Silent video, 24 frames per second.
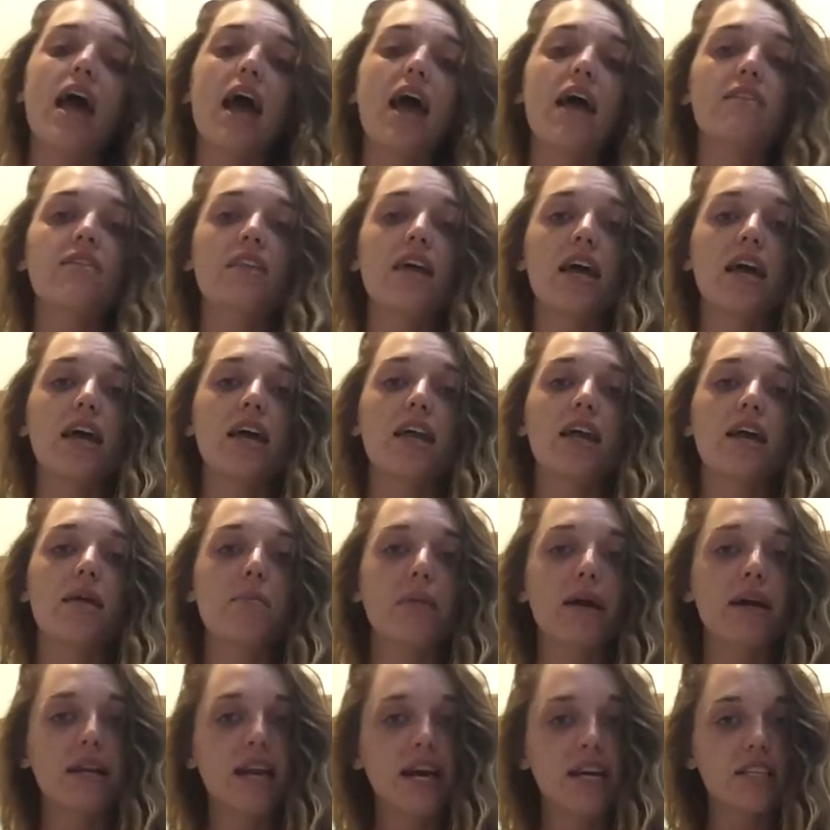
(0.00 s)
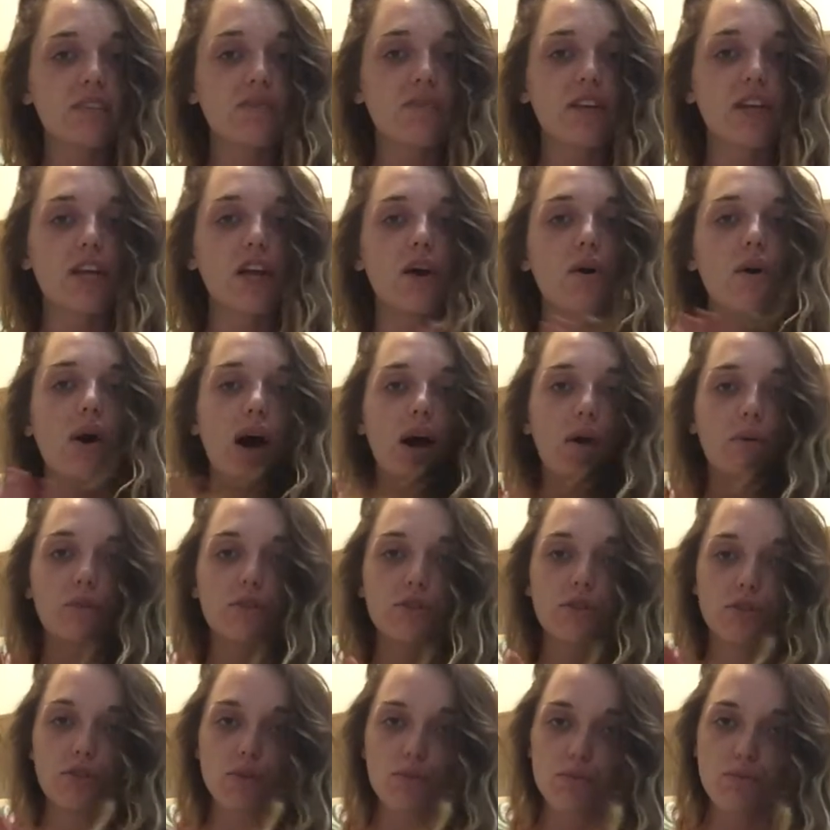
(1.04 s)
And then in my next video, I will
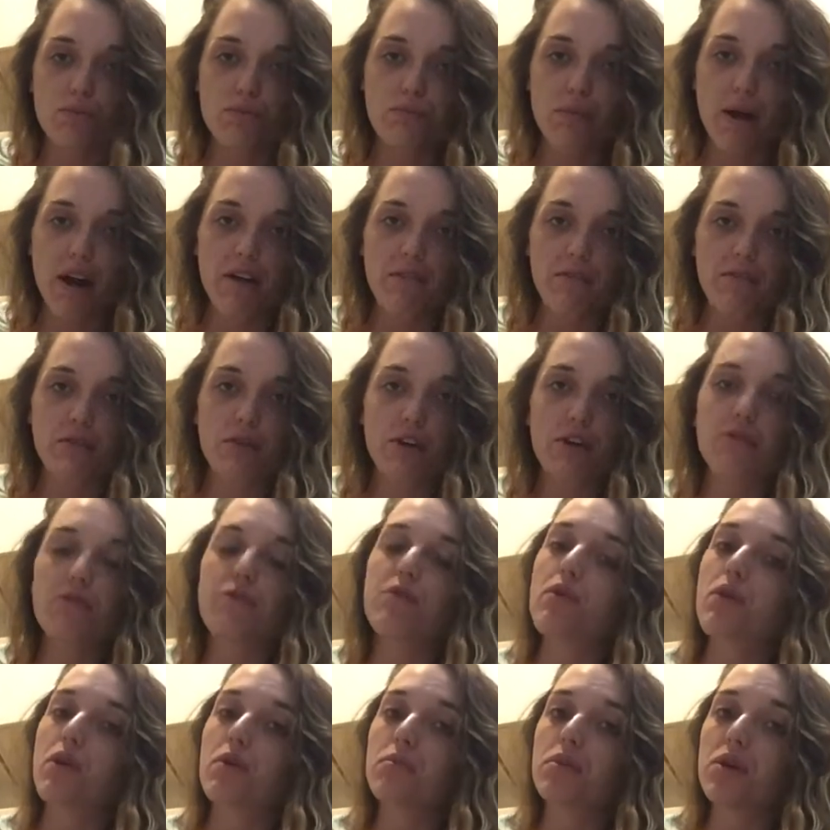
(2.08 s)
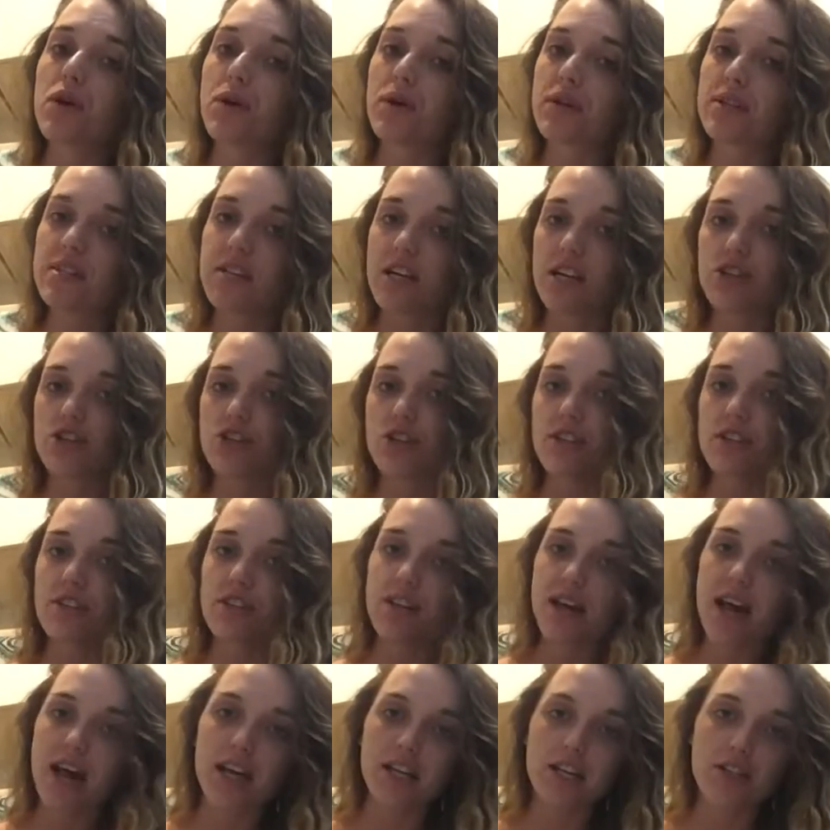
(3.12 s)
do my free form yoga session
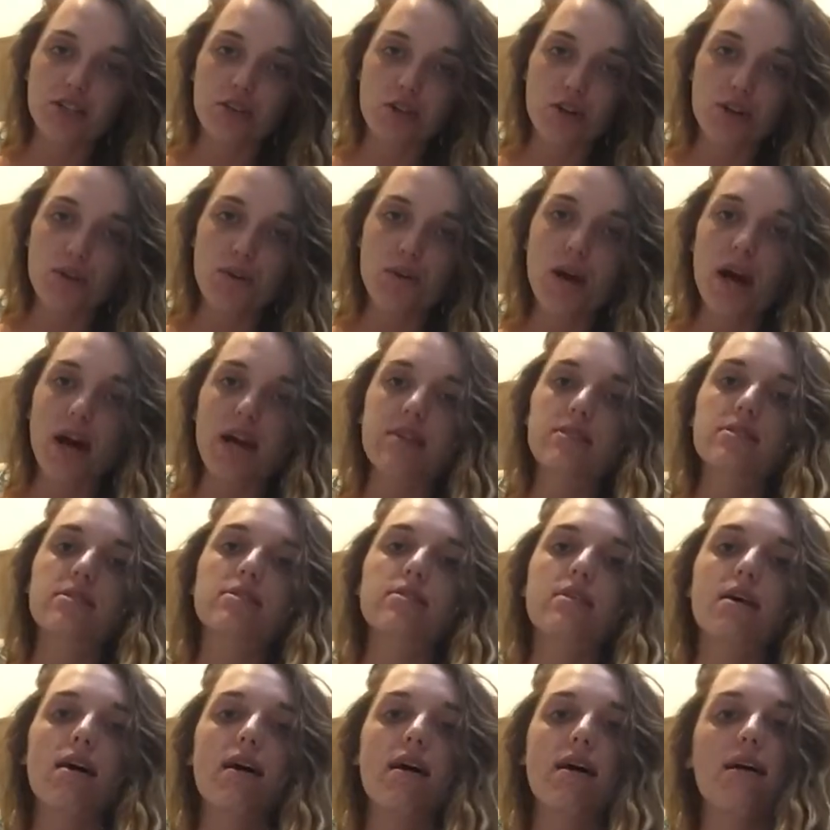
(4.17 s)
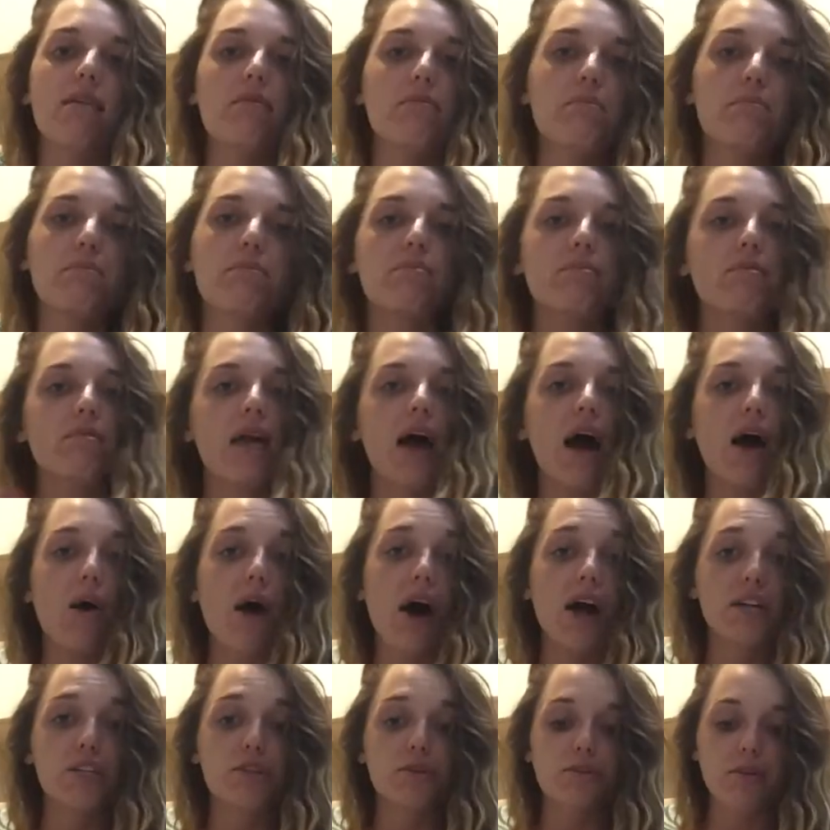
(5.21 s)
to kind of show you guys how
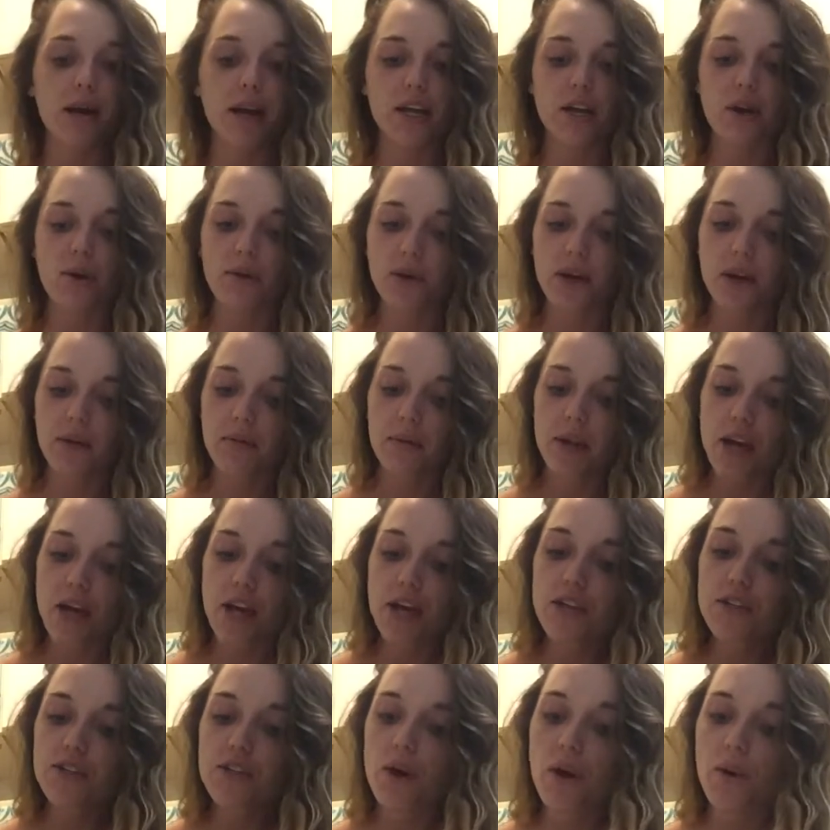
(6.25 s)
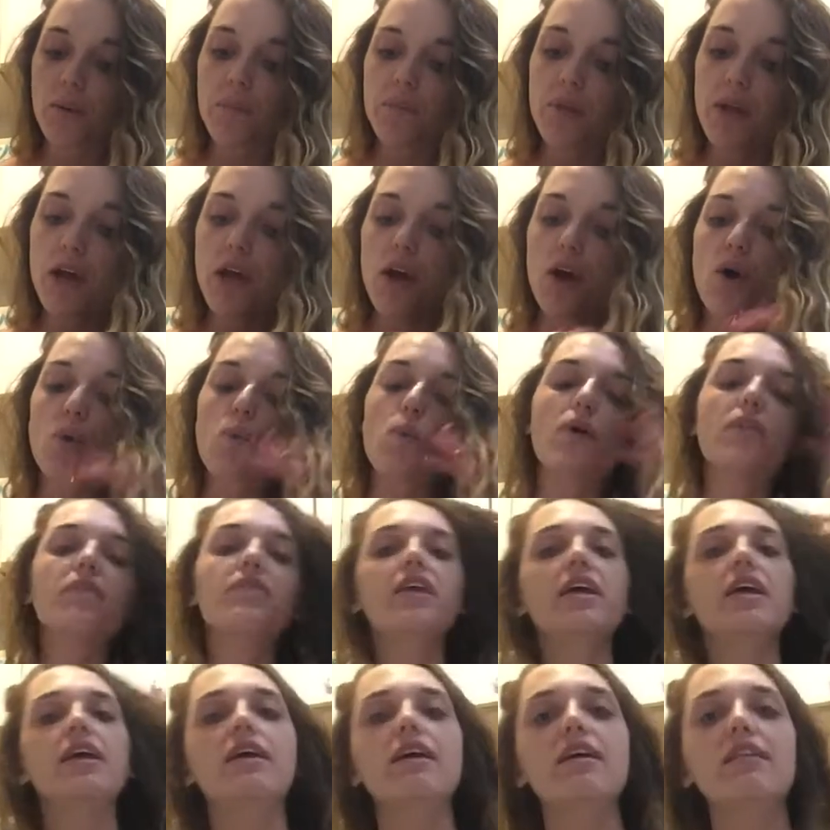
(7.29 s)
I do my yoga. So one
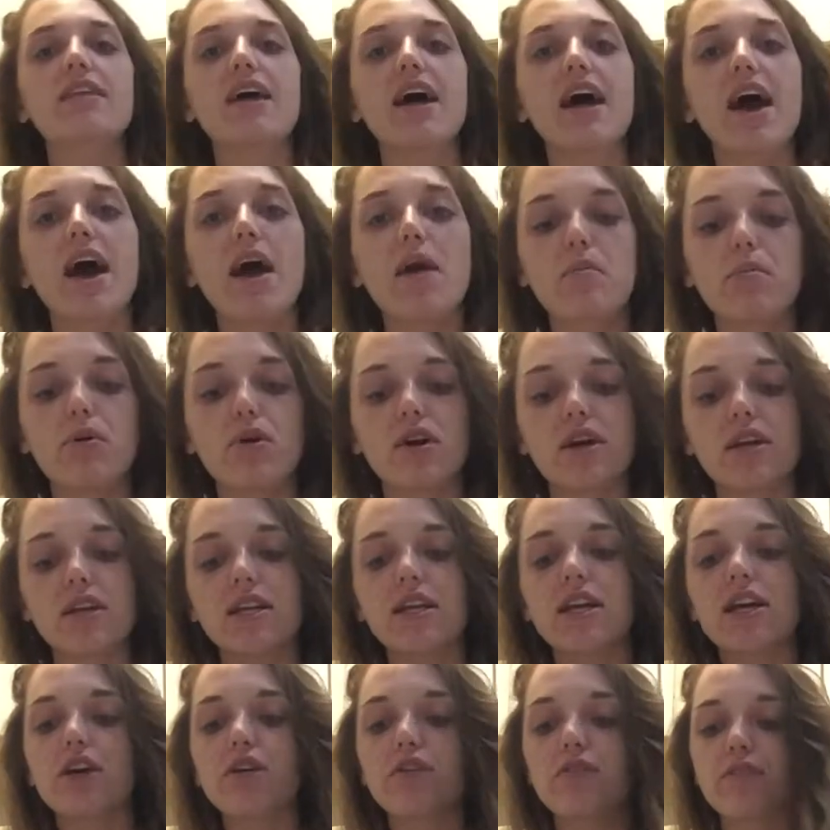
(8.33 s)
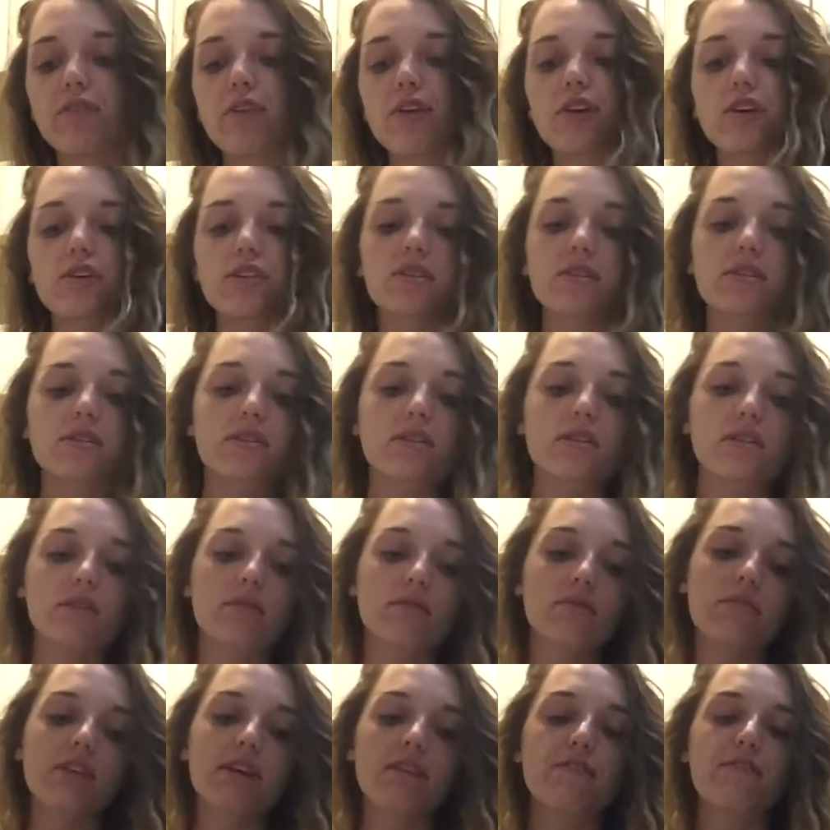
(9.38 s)
thing that I put in here first,
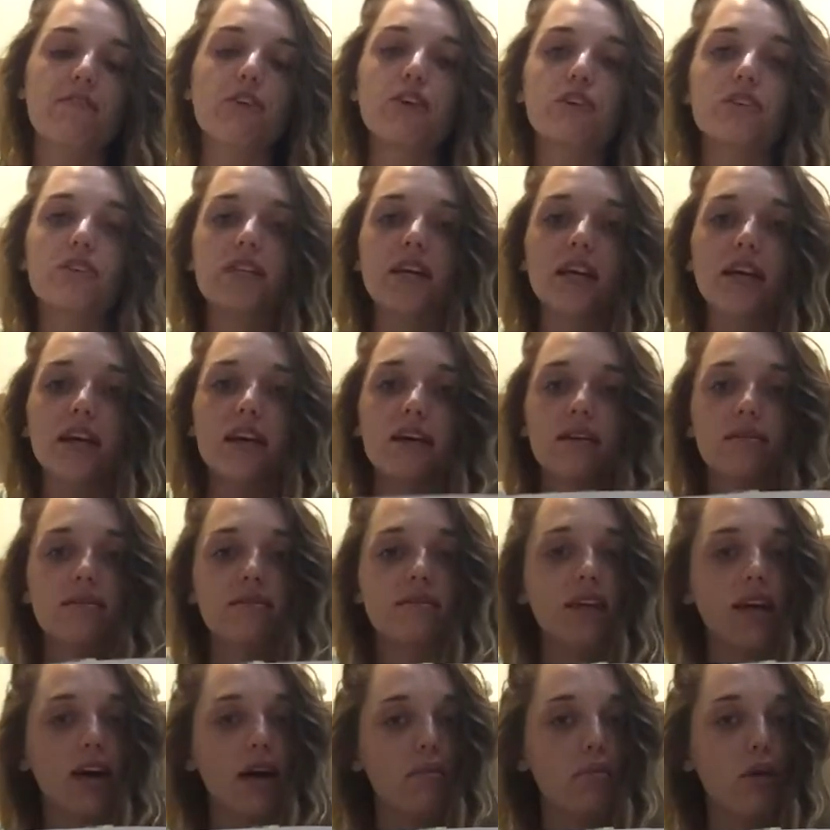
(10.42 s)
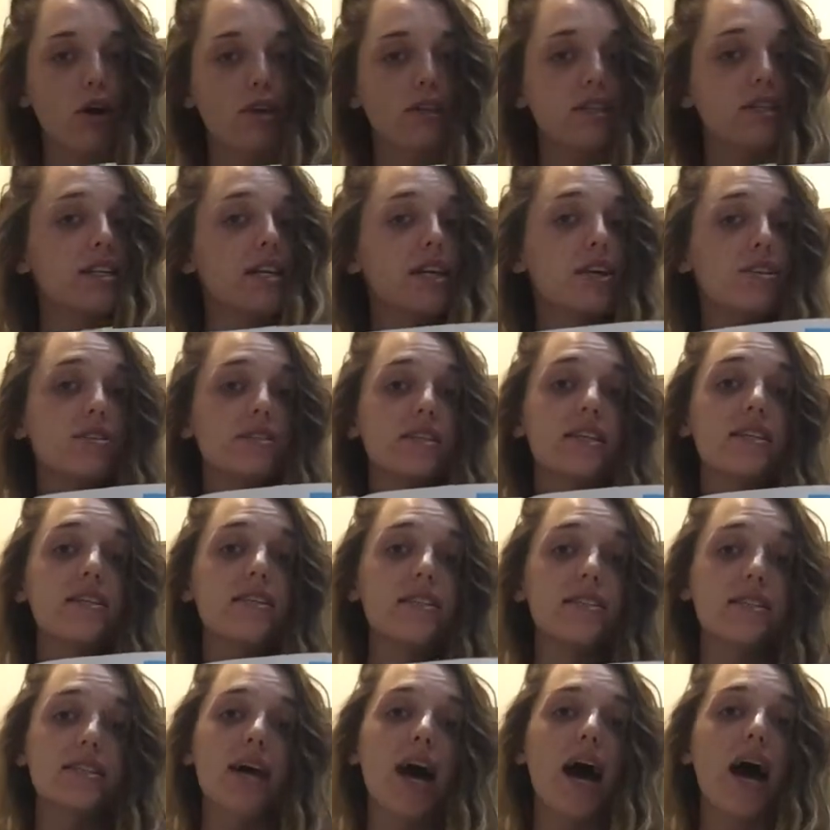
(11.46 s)
the first thing that I marked in here
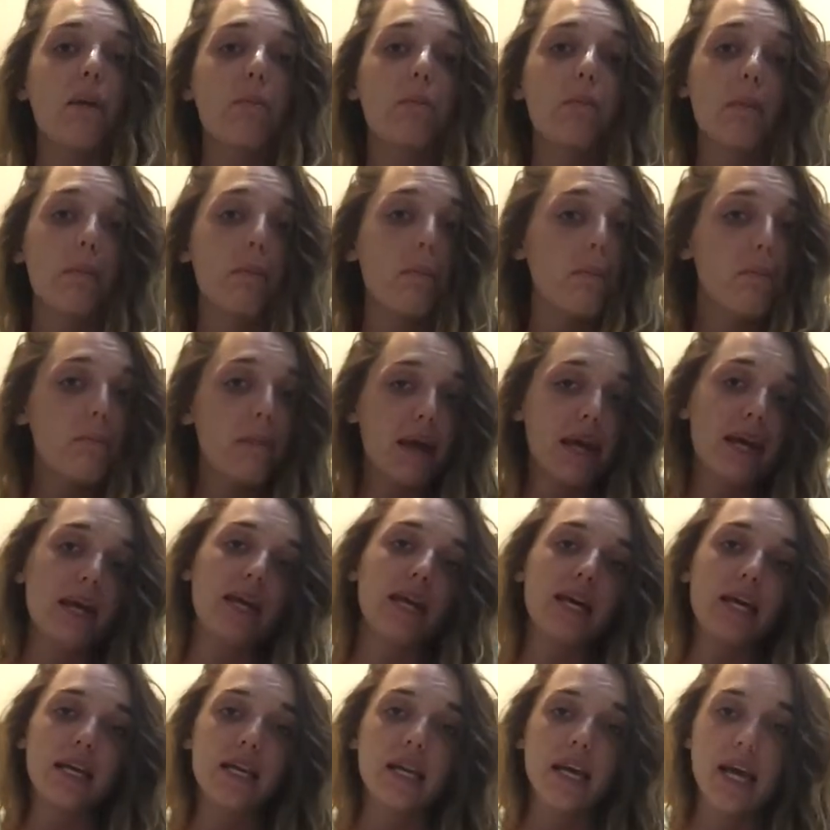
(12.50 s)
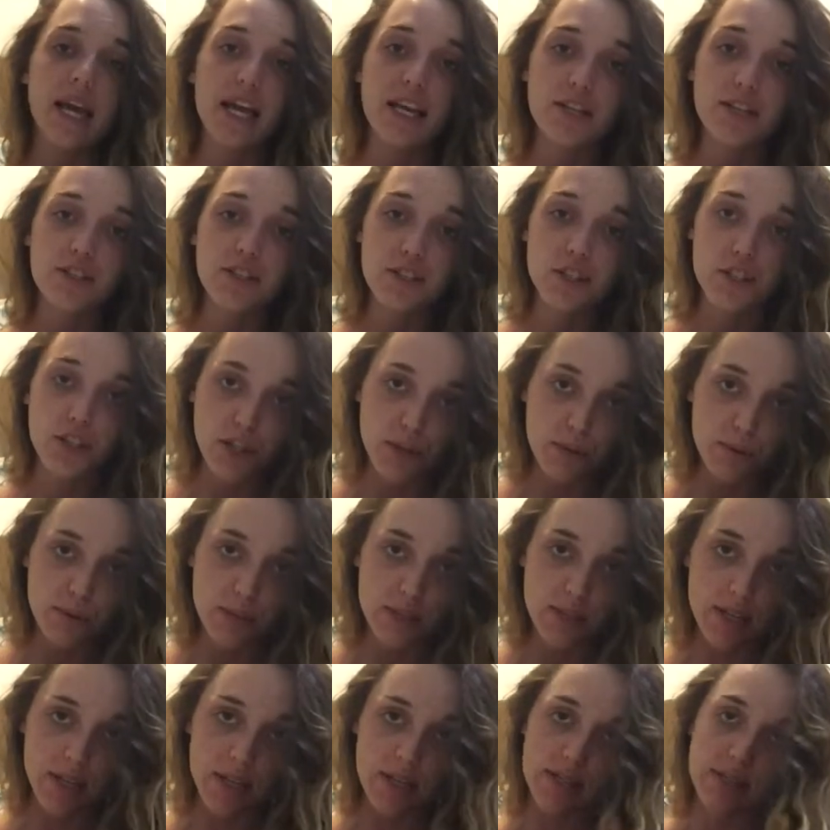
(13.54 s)
says stop making
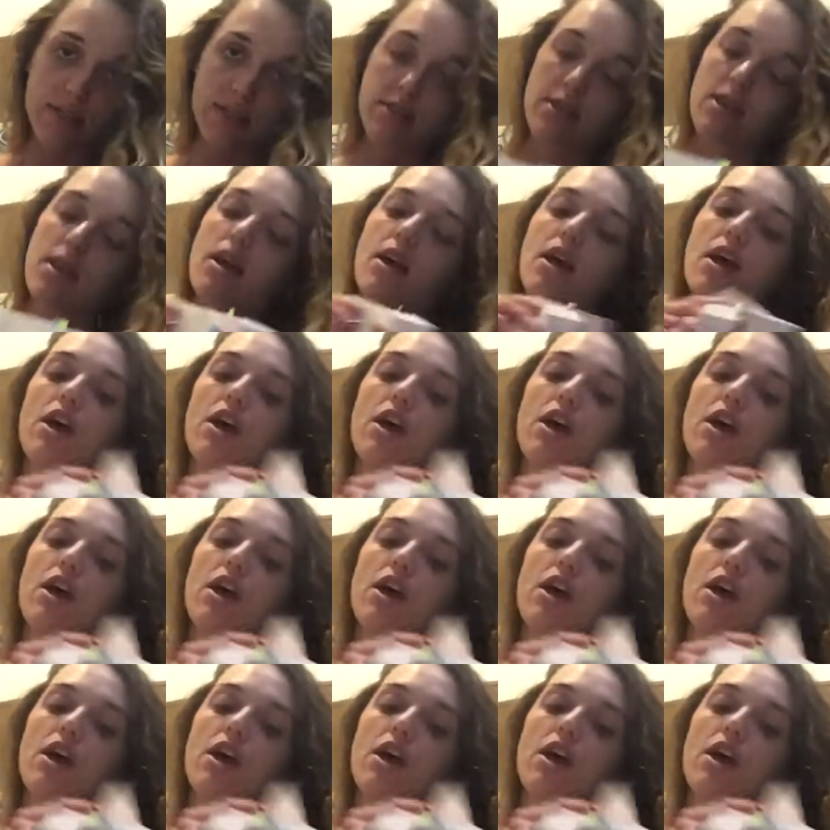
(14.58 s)
excuses.